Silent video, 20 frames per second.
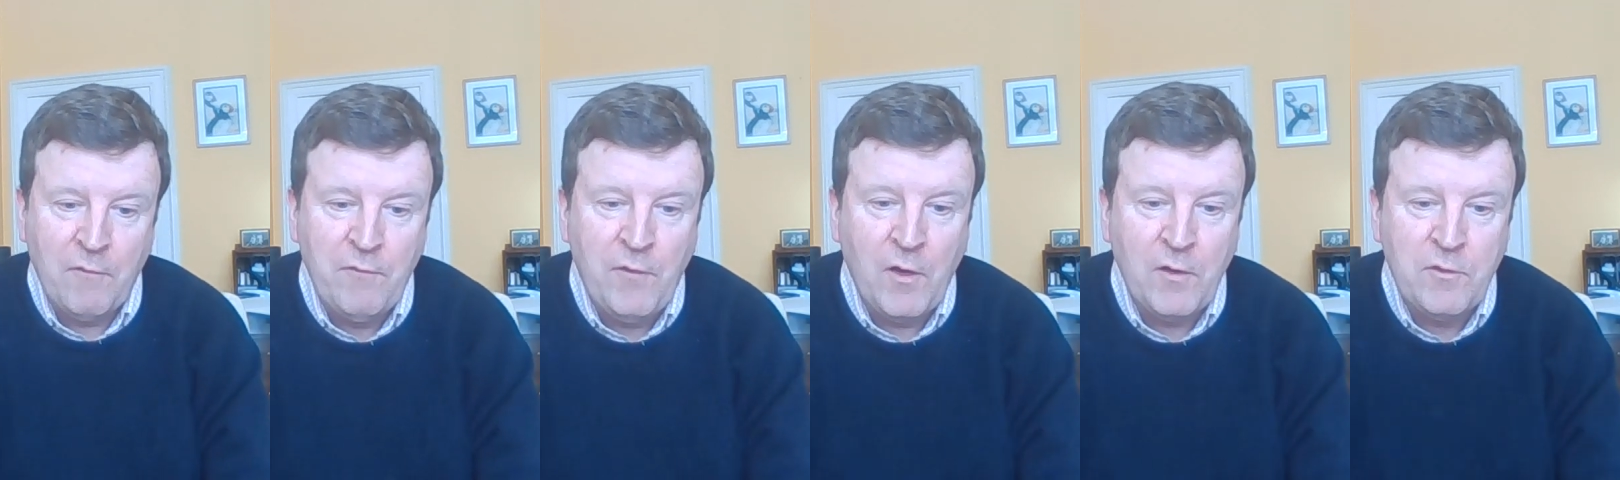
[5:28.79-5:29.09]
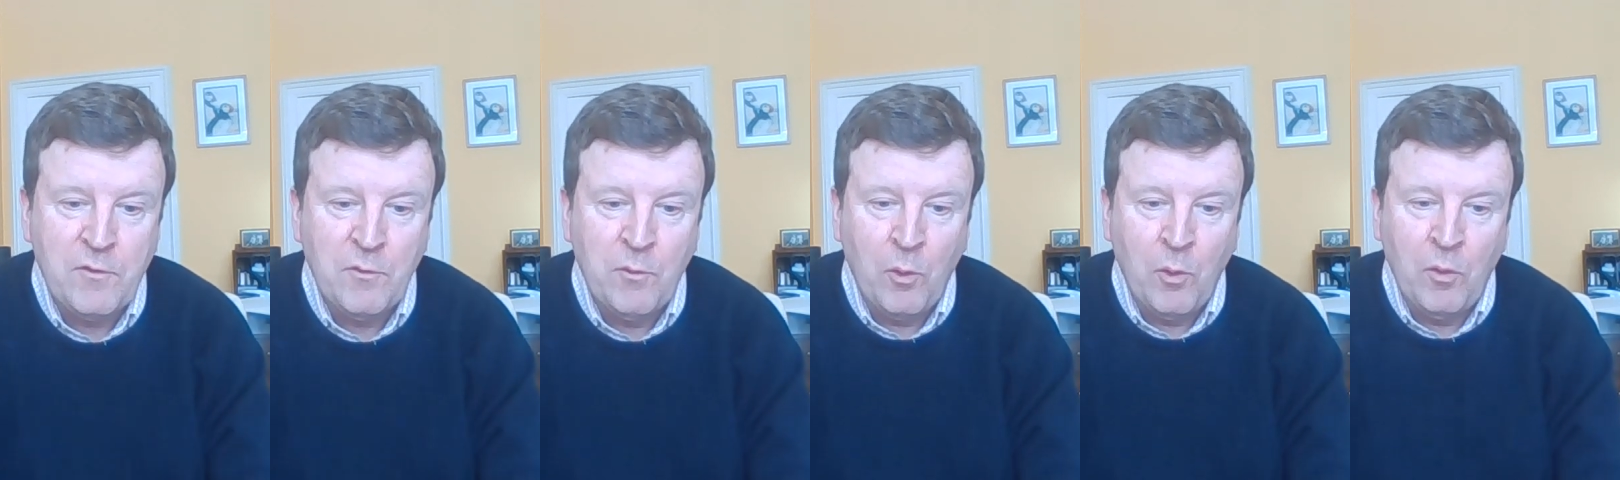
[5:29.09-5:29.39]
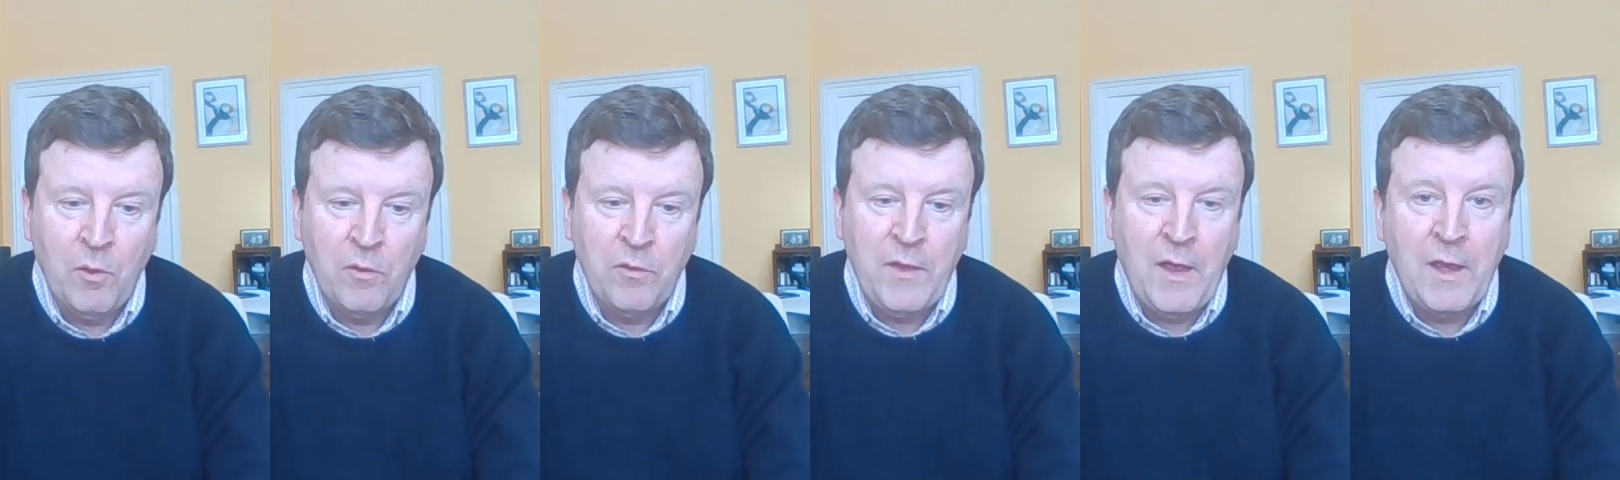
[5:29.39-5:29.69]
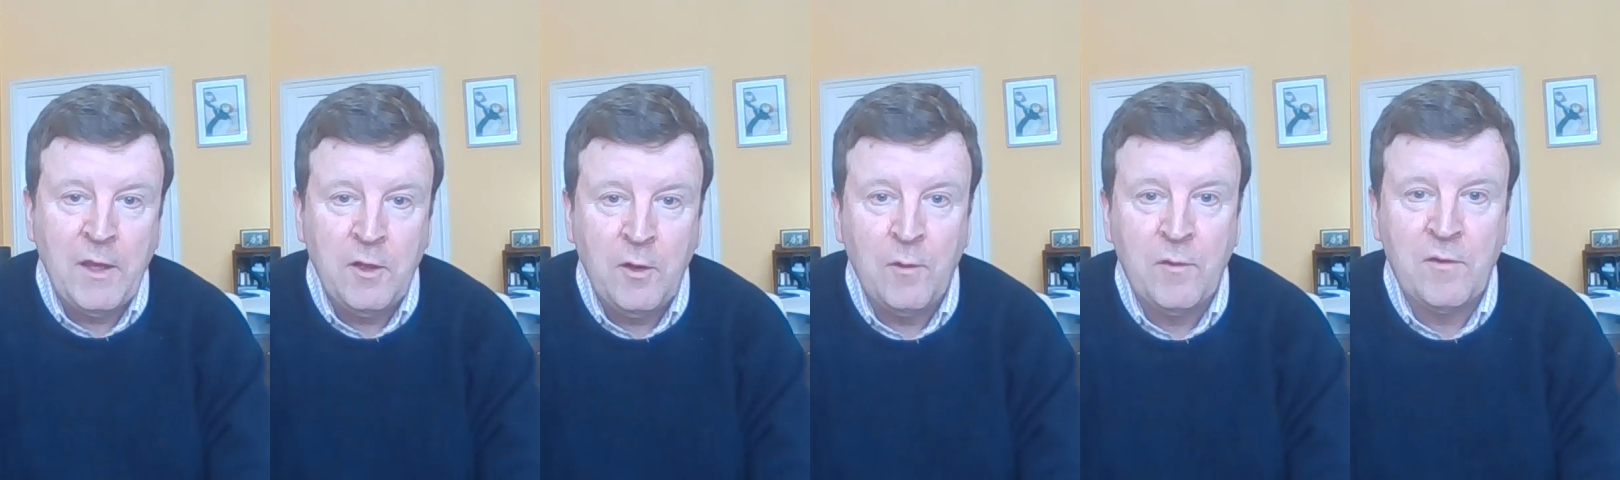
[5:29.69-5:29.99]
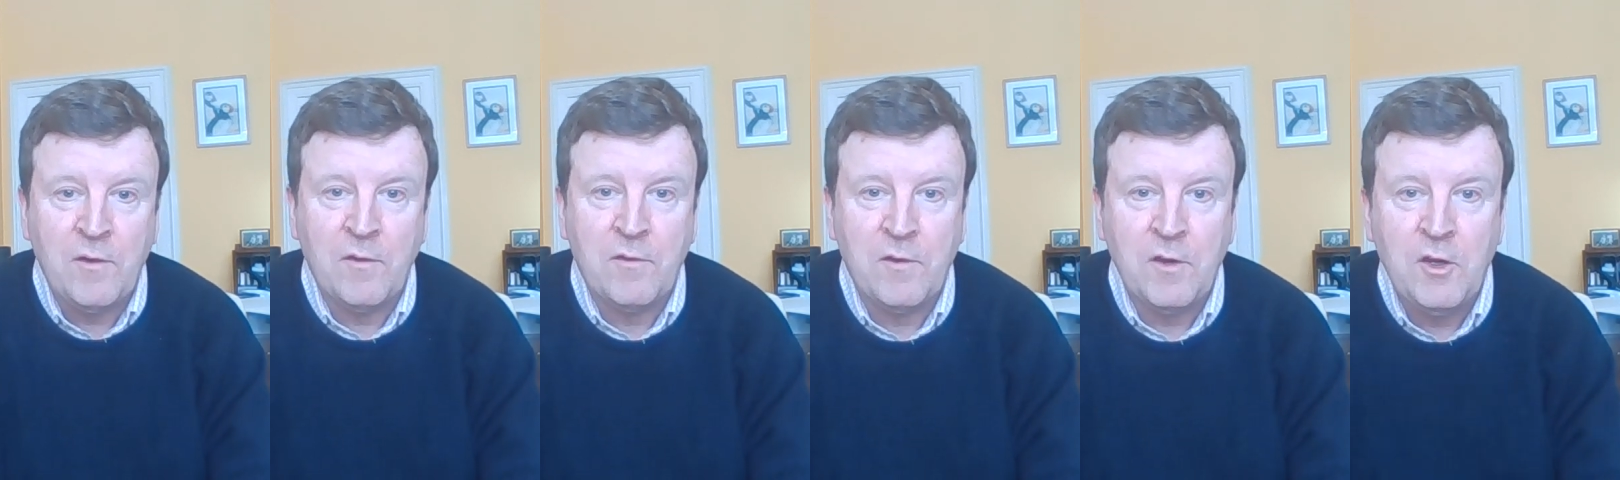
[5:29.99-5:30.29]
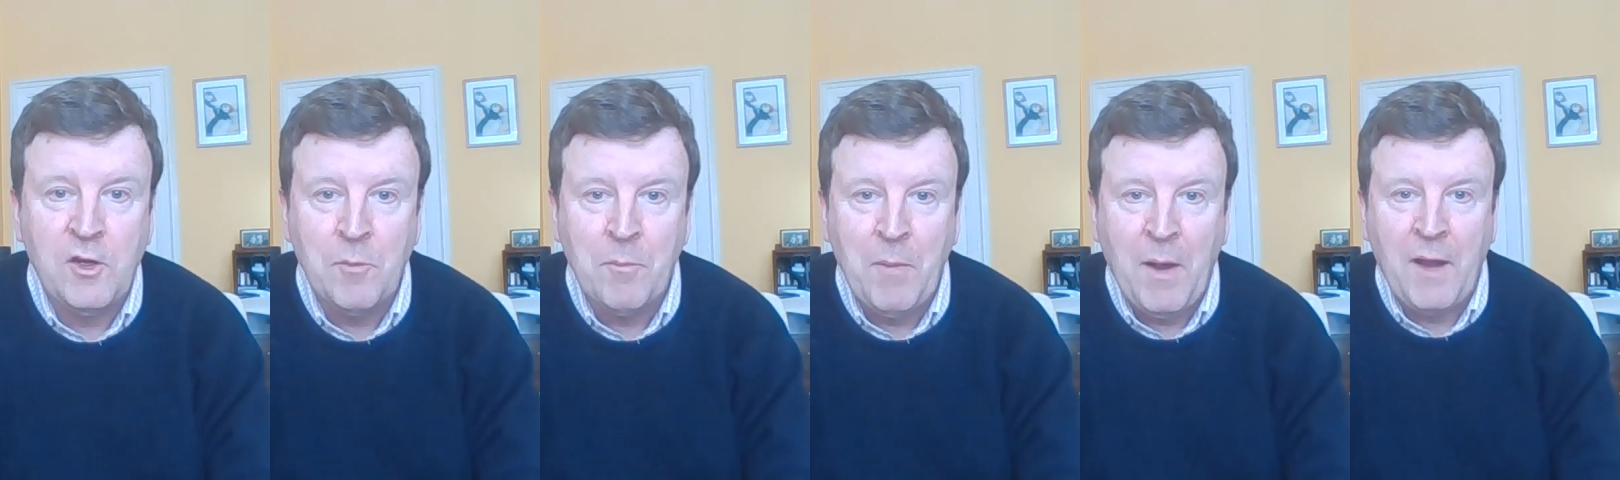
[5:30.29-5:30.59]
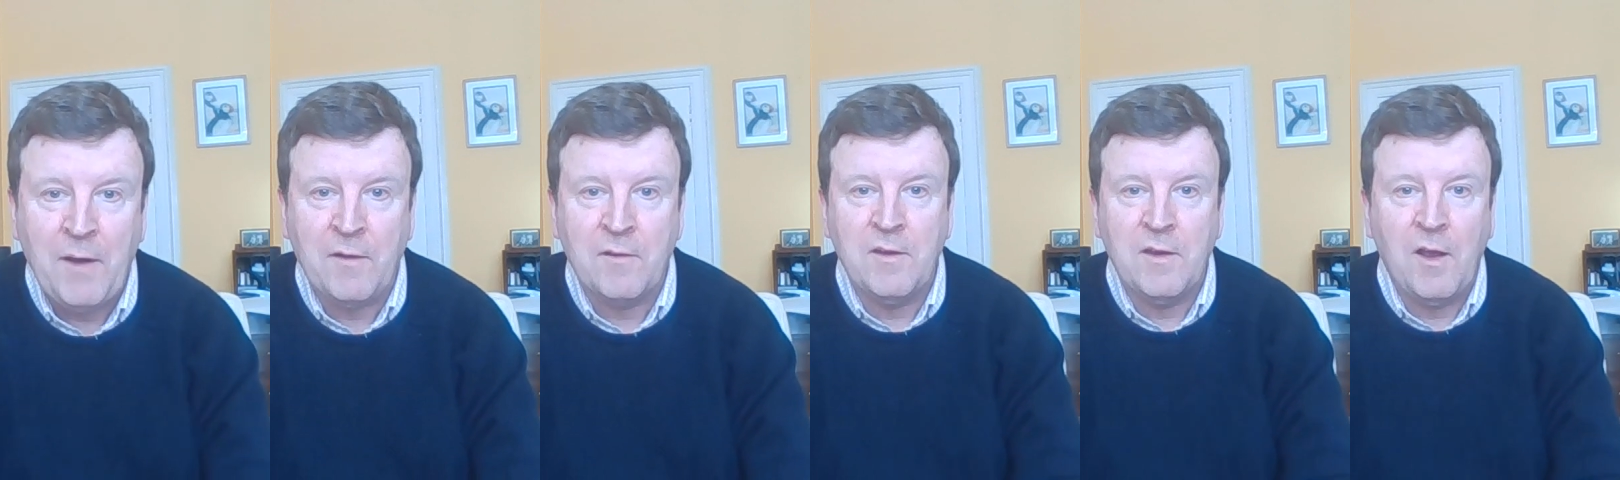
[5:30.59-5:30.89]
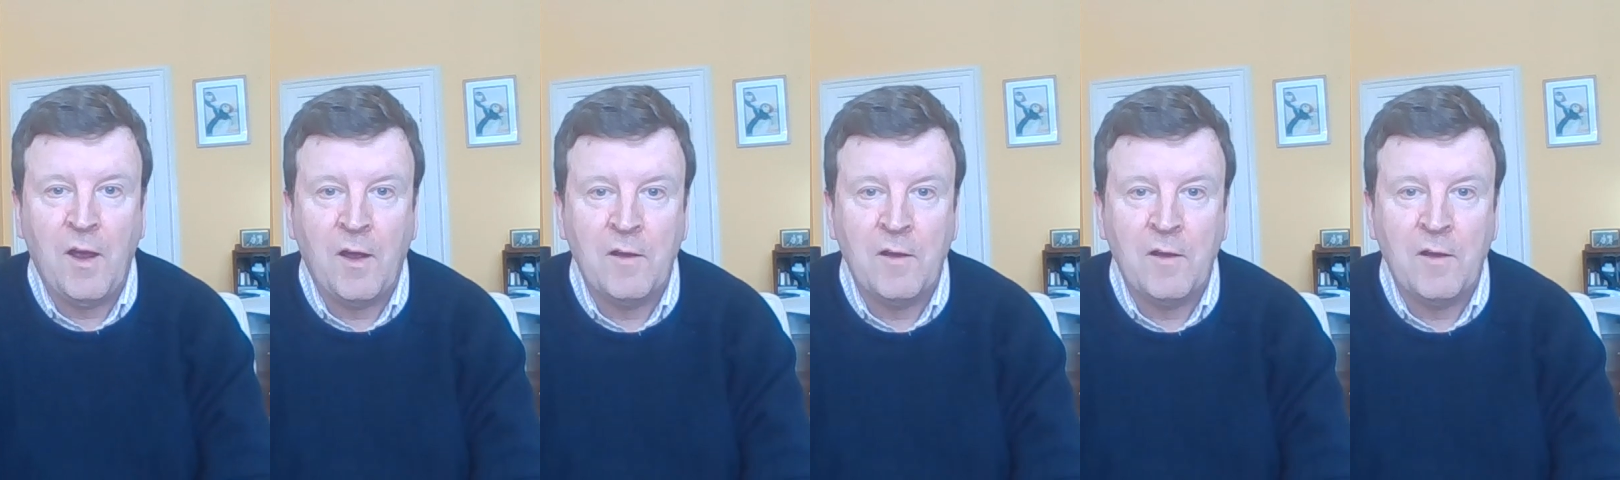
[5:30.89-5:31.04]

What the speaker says: first of all, their uses to humanity.